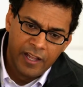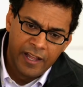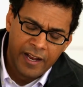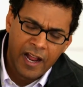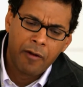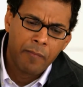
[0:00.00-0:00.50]

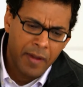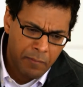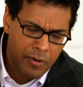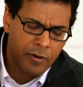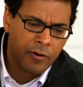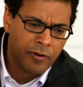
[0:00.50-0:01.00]
And I
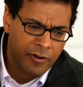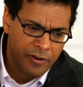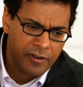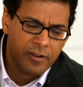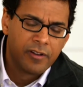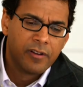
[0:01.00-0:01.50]
remember
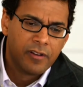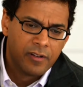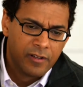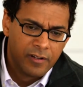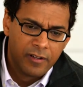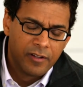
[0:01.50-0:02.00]

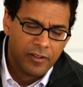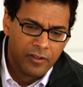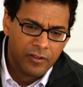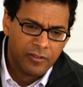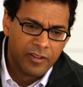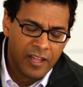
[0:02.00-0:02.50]

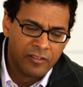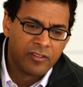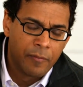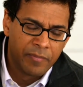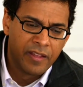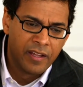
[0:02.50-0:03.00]
saying
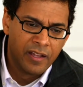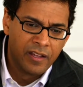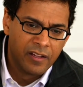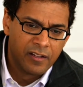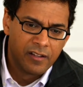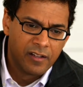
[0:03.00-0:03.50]
something
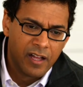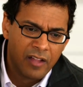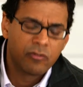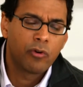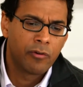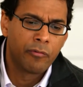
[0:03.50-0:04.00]
I
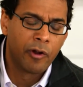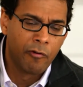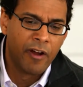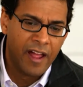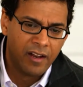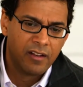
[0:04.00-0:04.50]
sort of
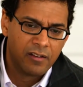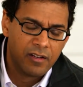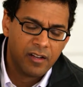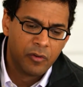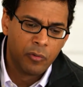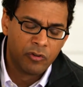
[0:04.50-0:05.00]
regret,
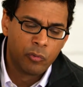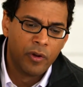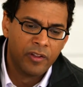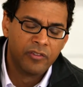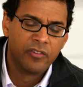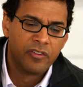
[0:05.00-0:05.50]
which
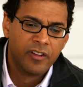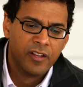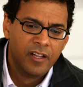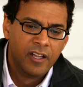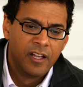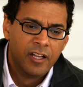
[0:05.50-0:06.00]
was,
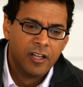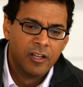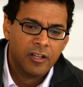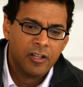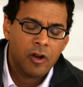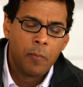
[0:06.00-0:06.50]

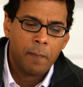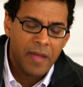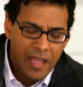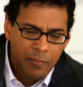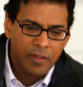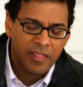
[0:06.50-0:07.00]
you know,
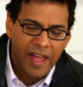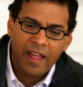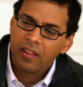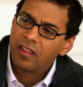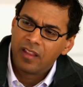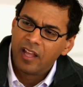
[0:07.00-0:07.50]
maybe
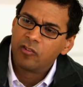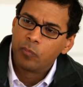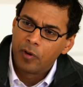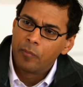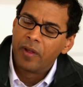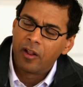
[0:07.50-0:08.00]
that
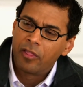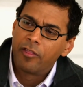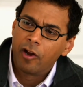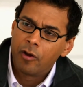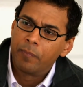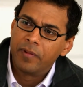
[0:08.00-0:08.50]
experimental
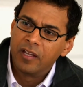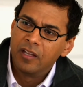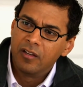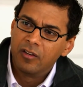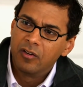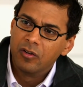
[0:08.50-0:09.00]
therapy
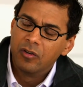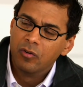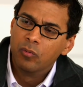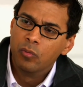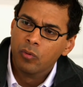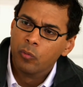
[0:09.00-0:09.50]

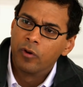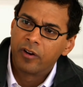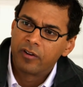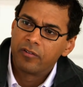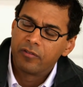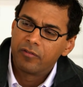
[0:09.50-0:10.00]
will
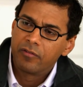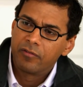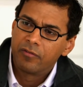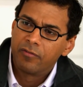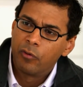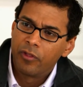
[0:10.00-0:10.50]
work
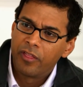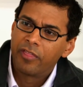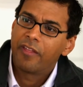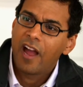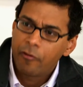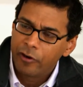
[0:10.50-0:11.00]
for the
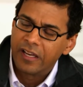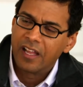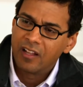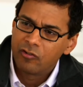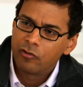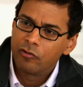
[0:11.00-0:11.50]
thyroid
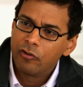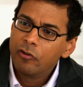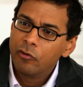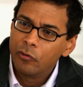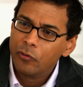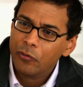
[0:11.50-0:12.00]
cancer too.